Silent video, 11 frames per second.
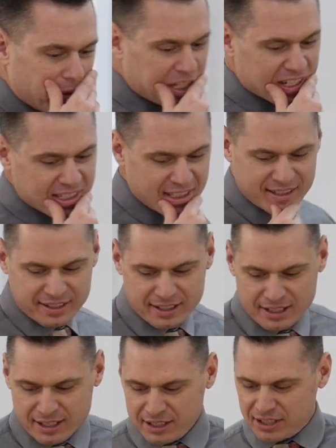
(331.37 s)
because
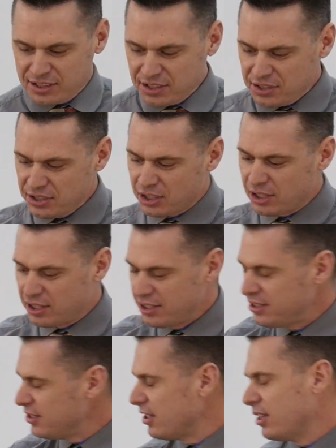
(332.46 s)
because this is the
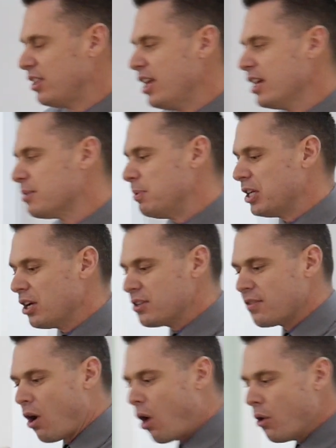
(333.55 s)
this is the thing is because
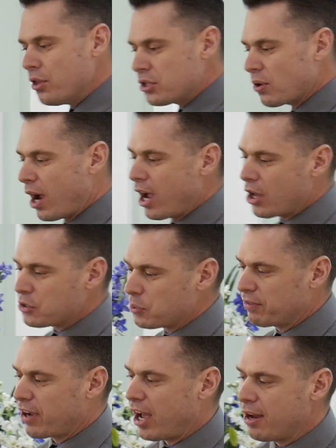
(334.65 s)
of all the trials
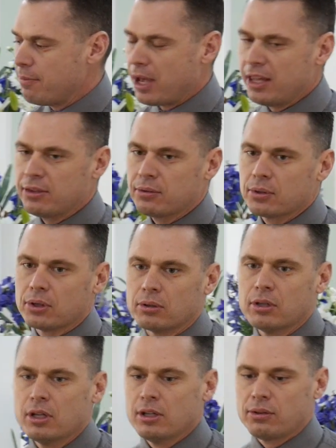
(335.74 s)
we've kind of been through,
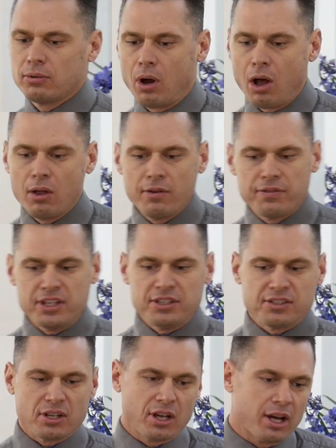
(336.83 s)
through all of
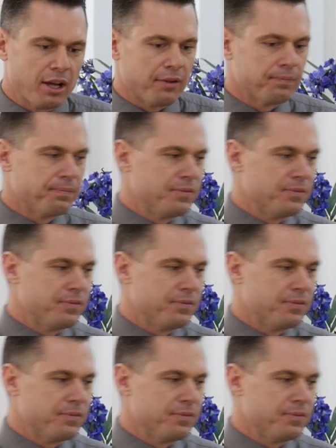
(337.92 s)
these uh,